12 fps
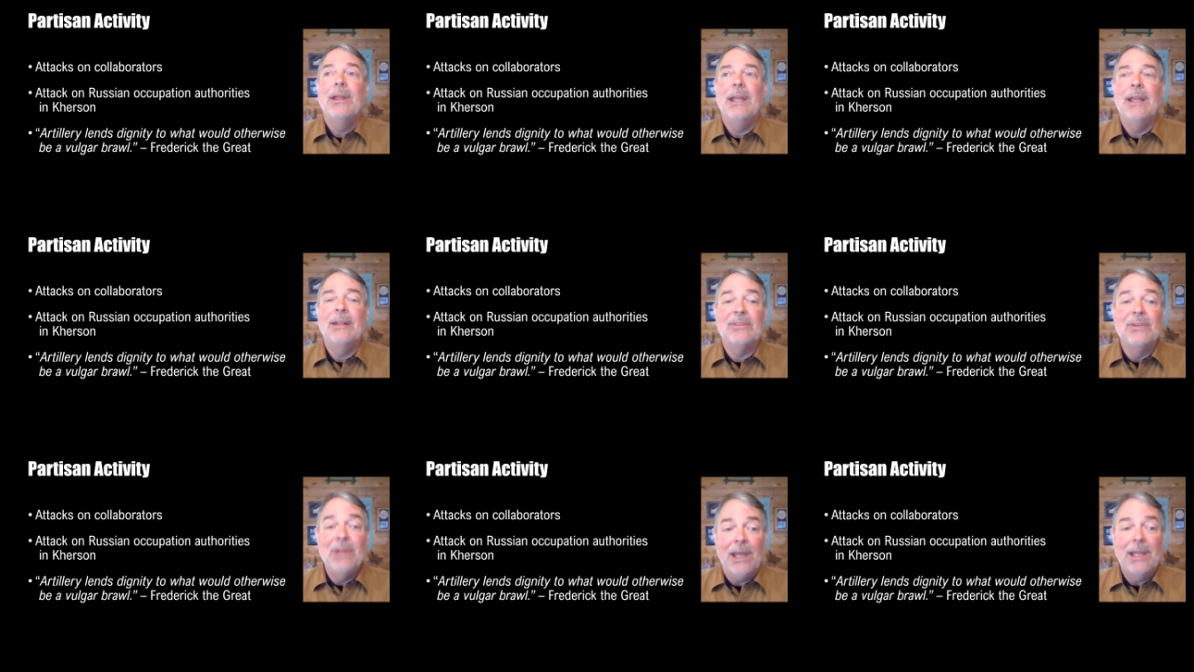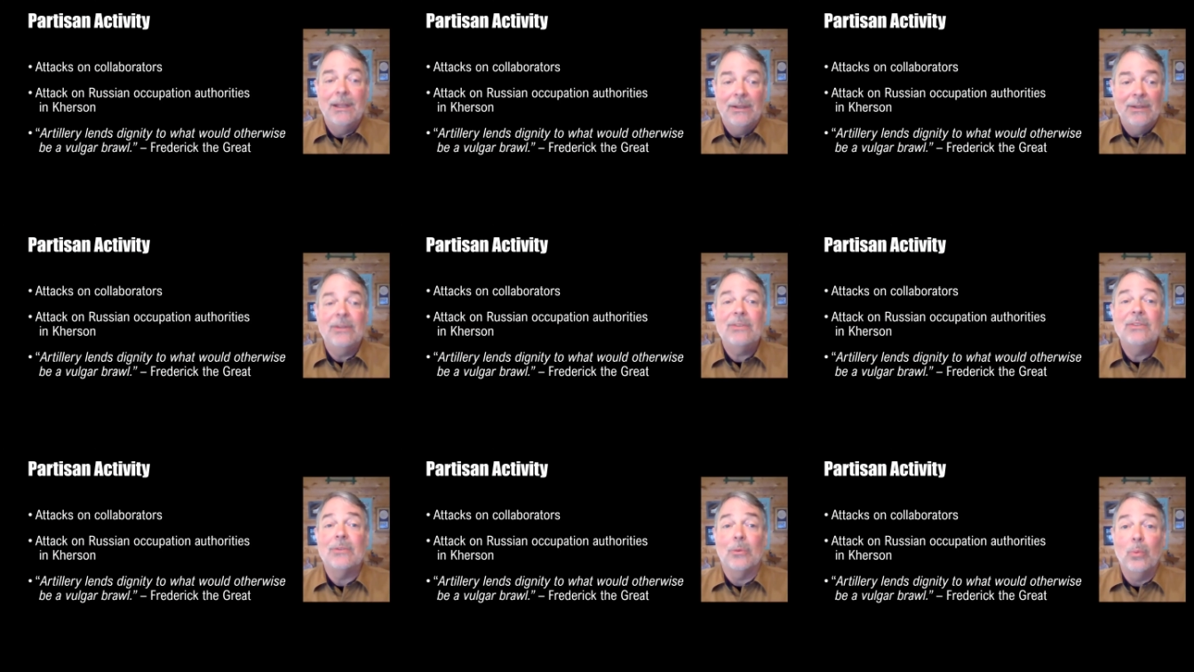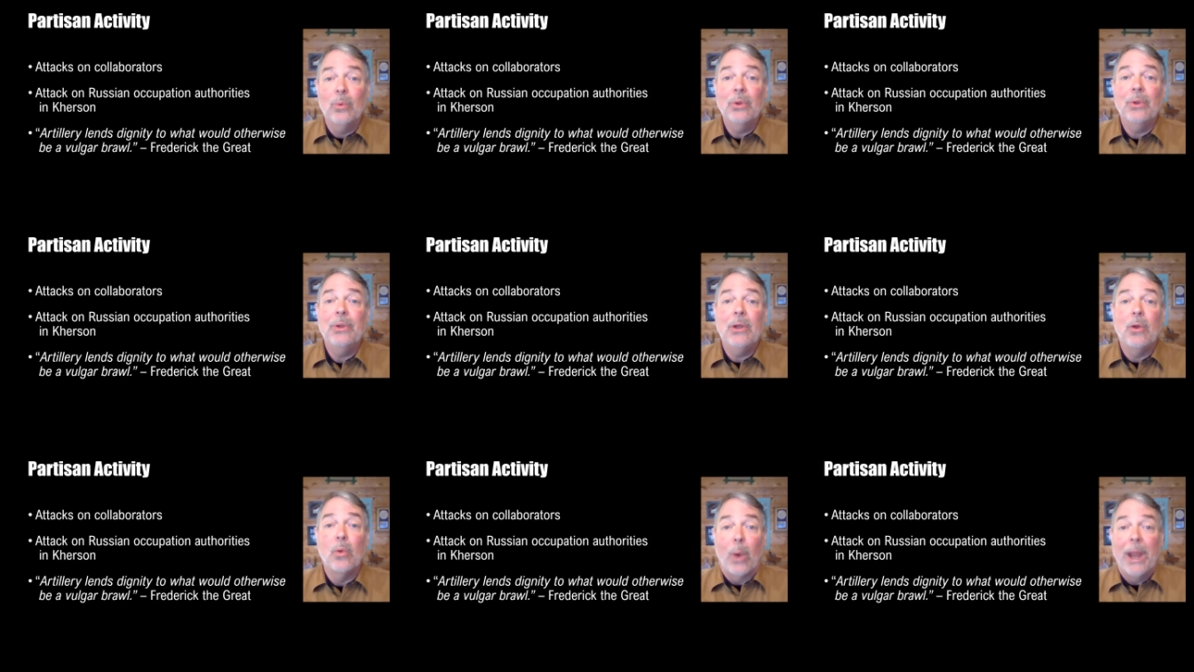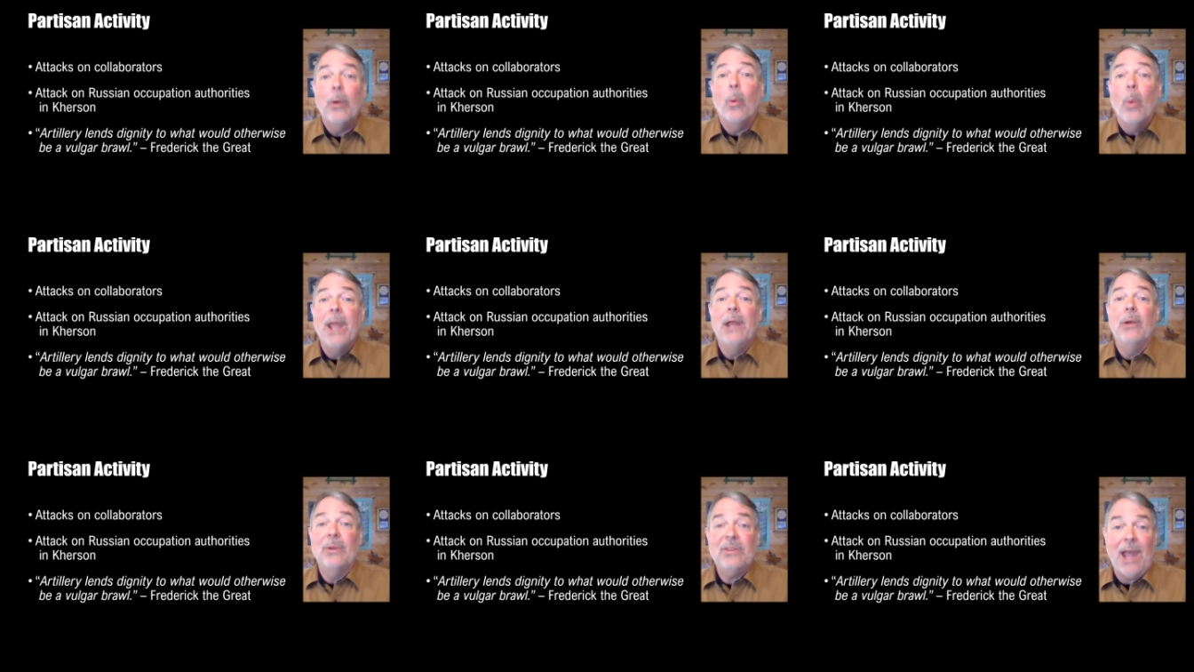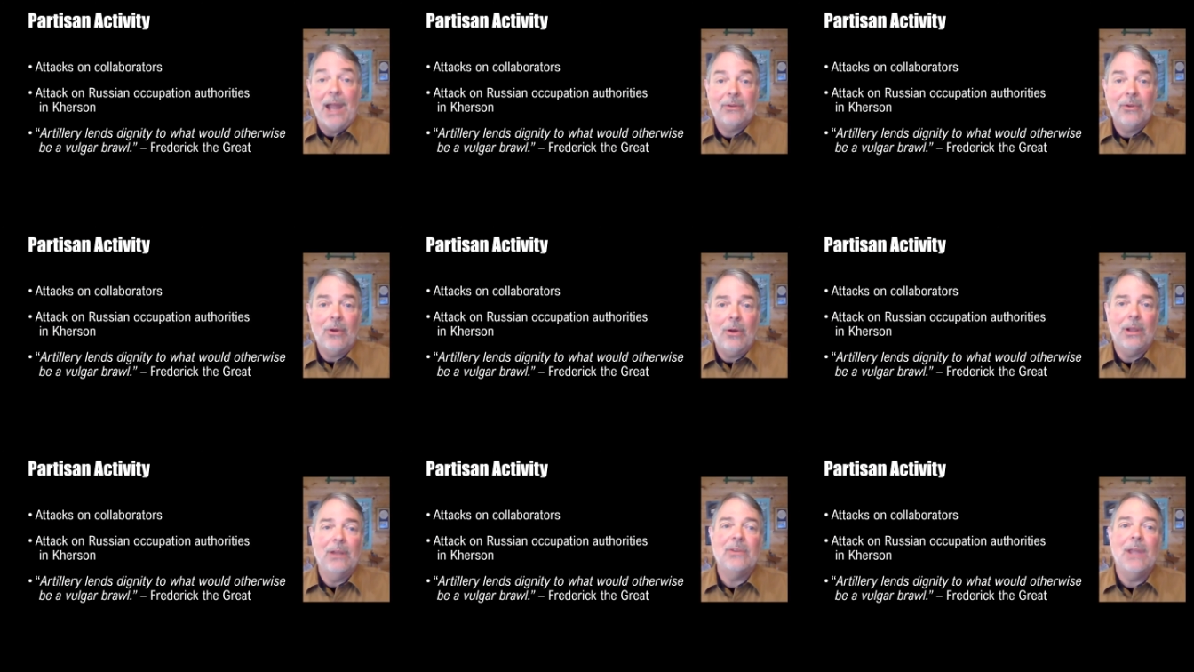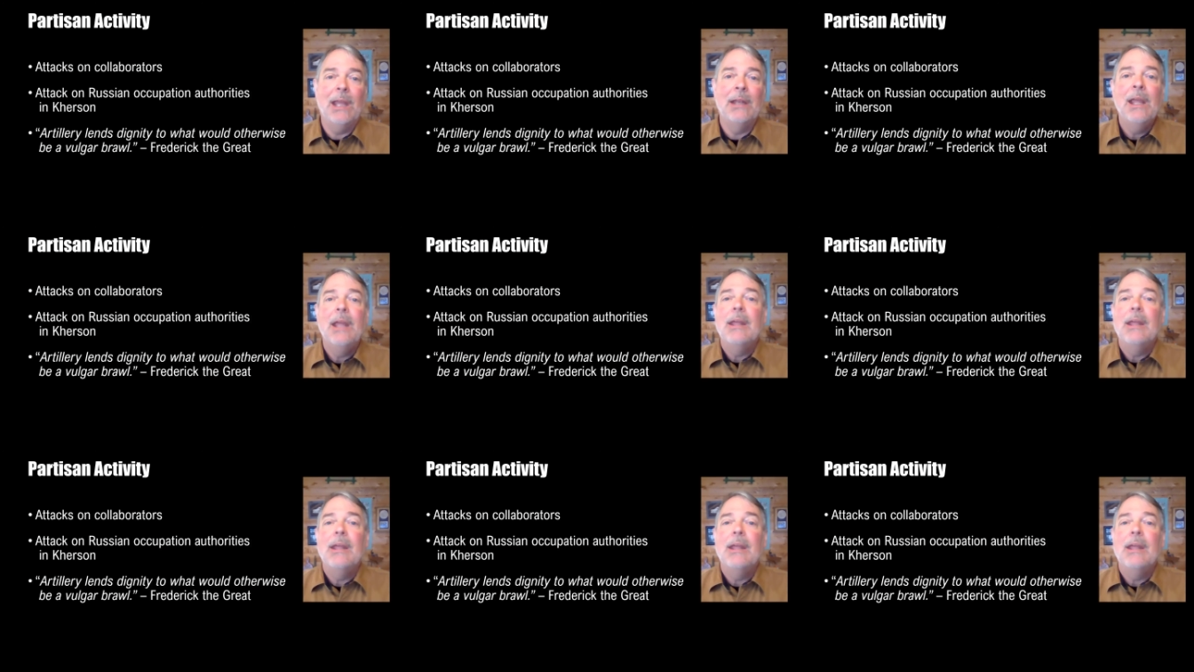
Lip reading: this is a really great way to attack targets. And